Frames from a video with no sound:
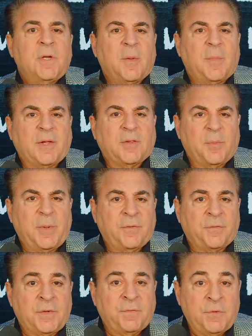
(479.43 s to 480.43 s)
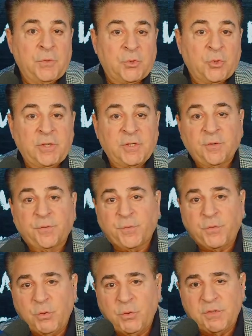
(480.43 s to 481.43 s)
about the benefit of nutrients, of
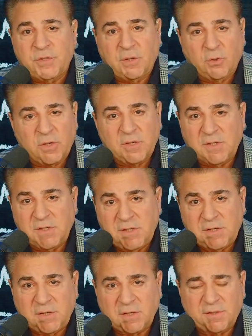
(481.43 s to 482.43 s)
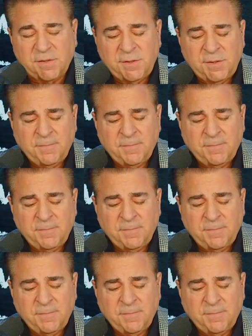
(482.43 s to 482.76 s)
foods, and look at statistics.